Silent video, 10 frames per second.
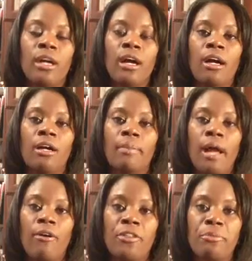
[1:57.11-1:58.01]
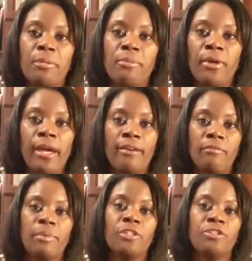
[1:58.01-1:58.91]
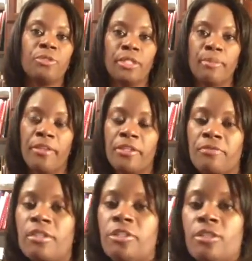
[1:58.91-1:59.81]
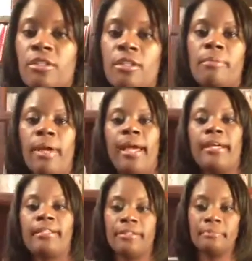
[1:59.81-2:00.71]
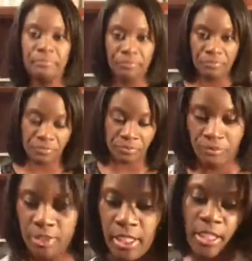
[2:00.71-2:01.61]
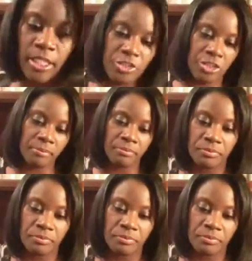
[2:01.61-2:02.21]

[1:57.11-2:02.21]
how other people have been treated by these physicians in the past. In addition,